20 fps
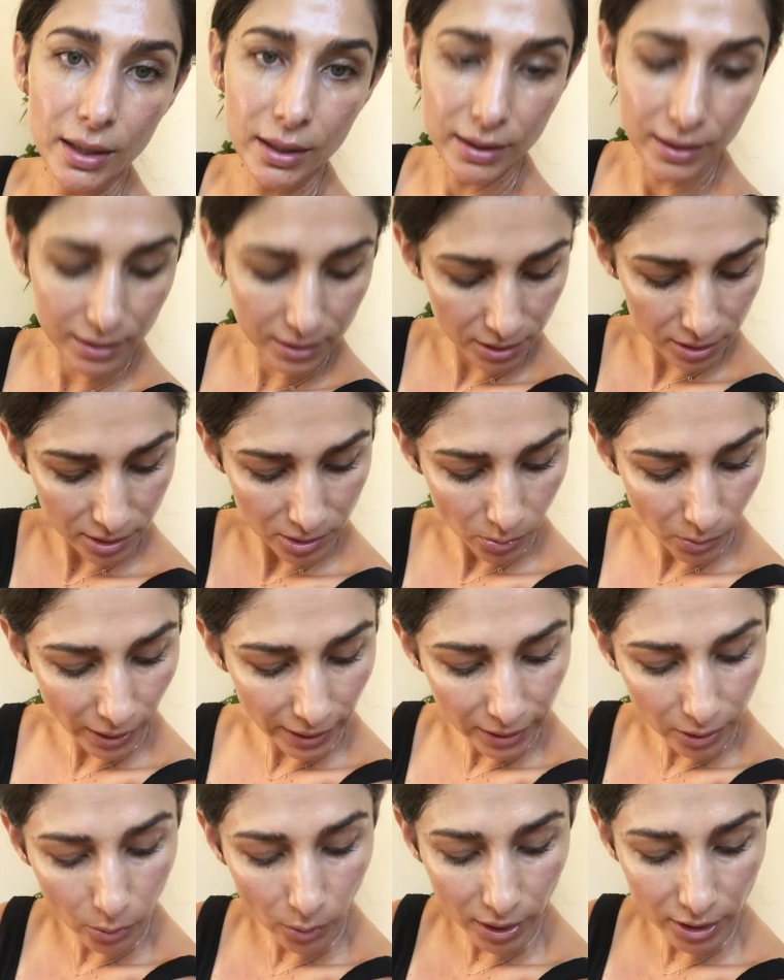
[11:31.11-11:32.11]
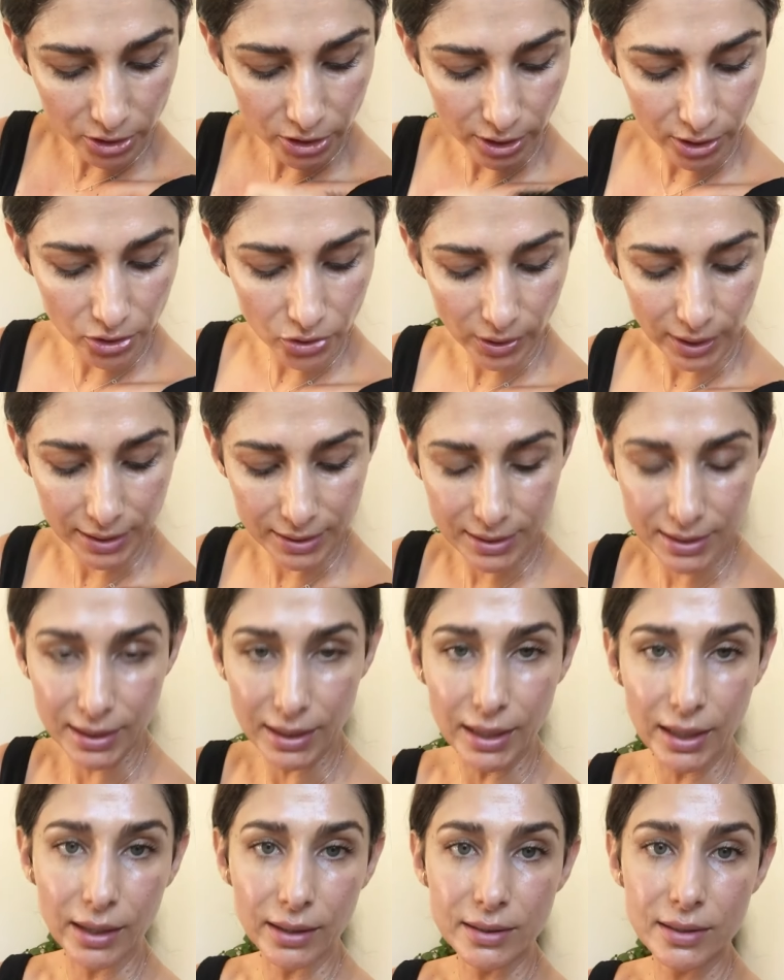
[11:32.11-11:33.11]
This is why gua sha
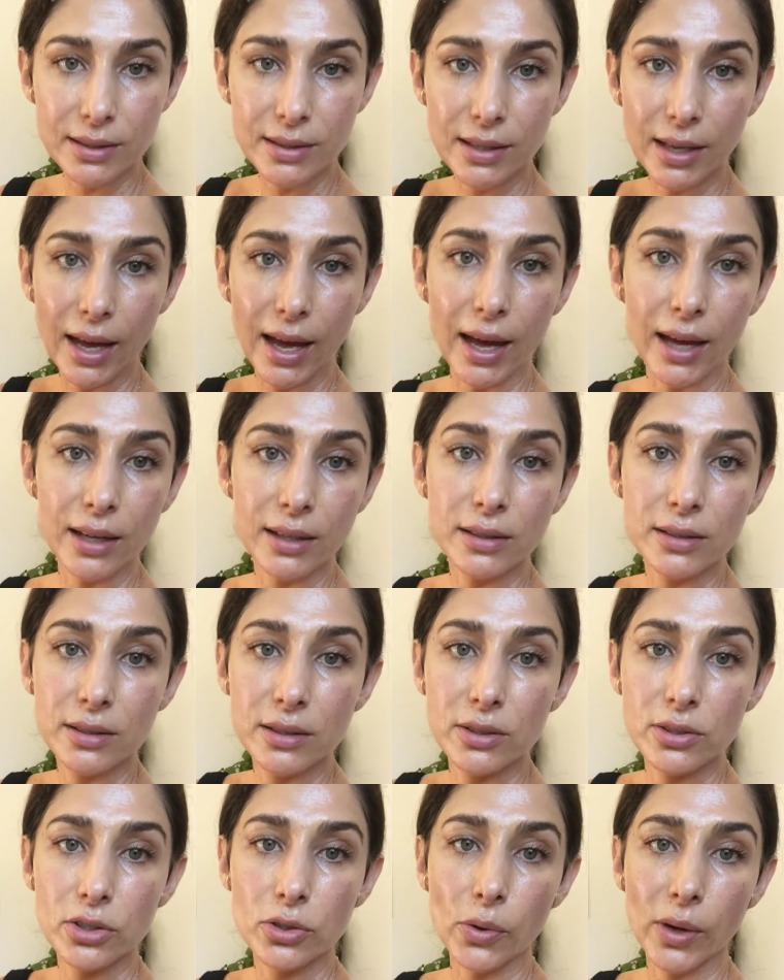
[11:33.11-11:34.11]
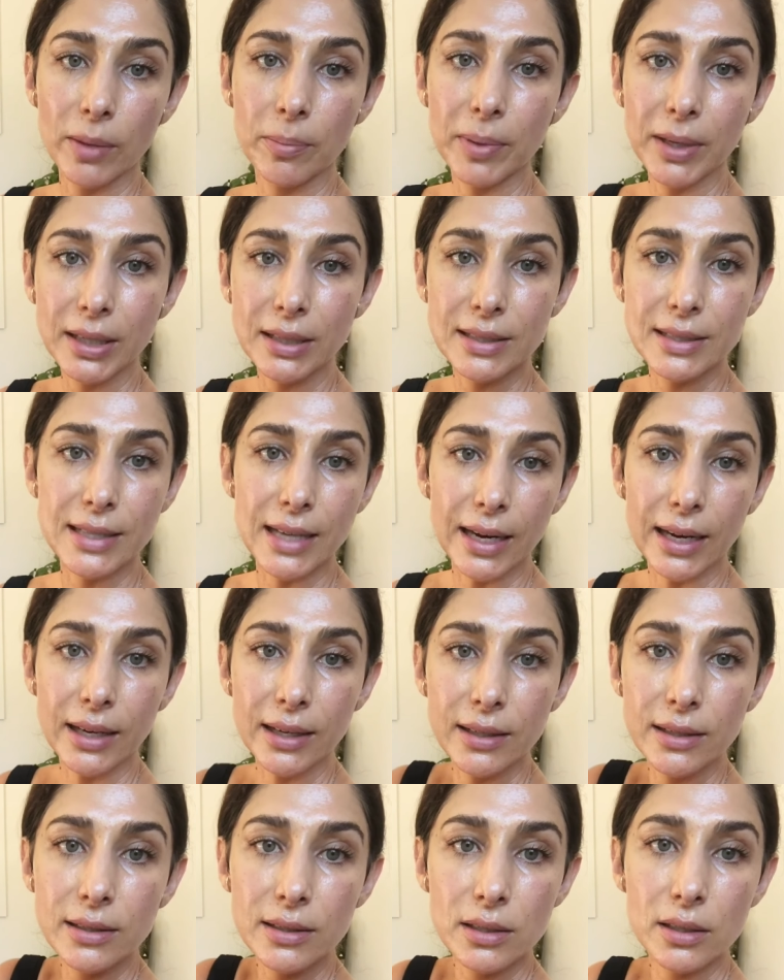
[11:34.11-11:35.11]
translates as scraping
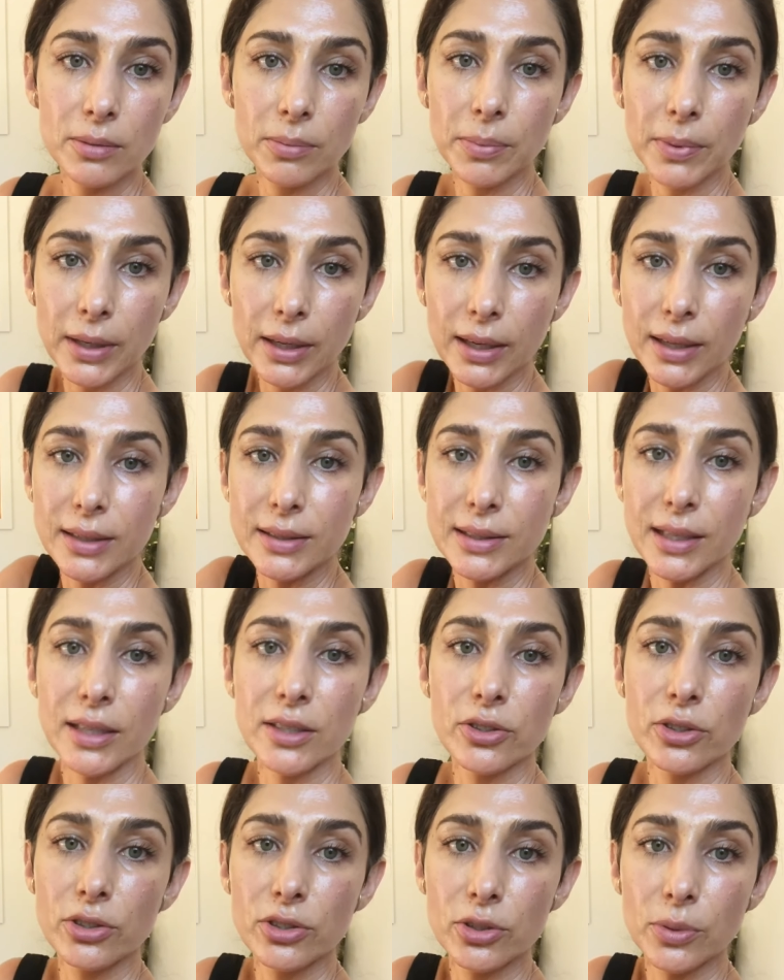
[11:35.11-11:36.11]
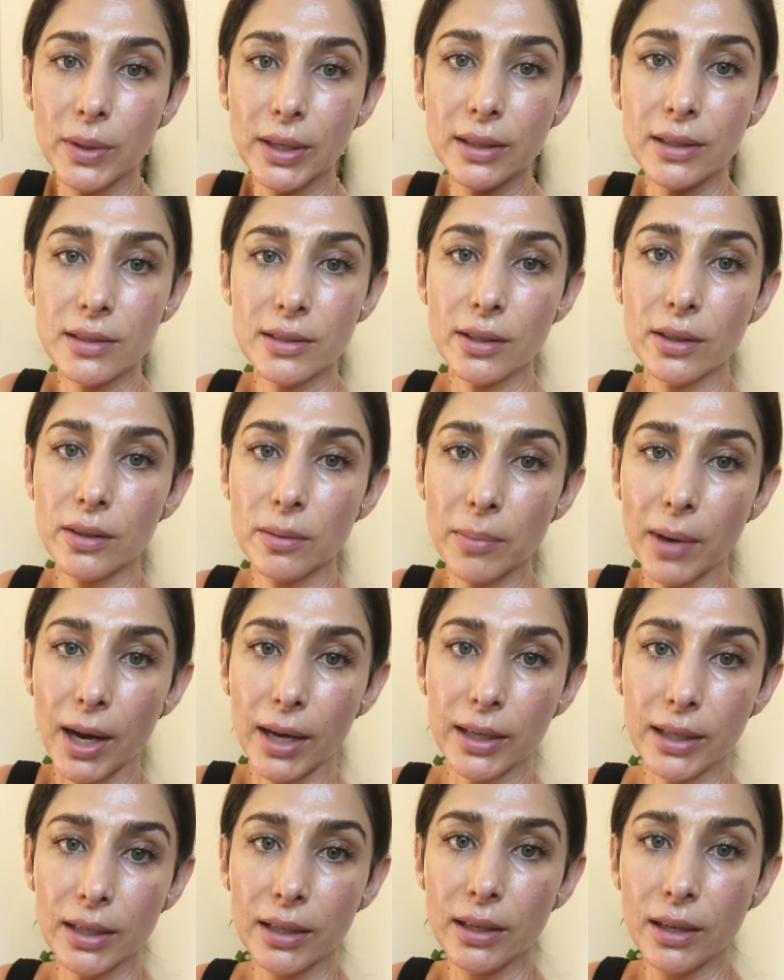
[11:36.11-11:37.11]
sand, because as you're doing this on the
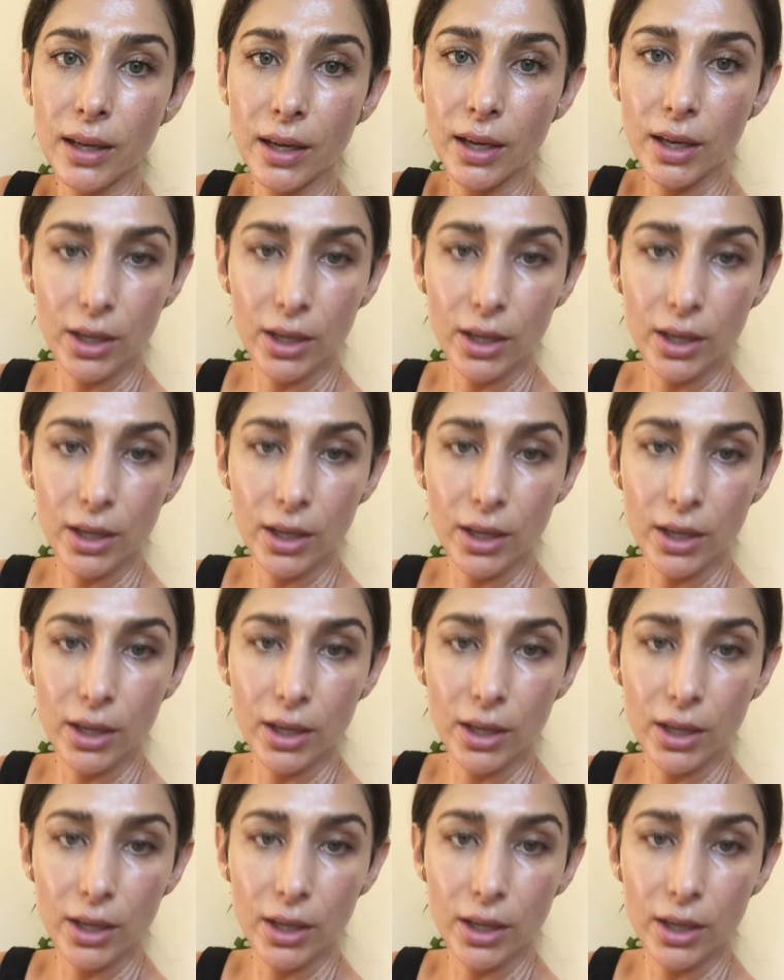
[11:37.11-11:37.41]
body,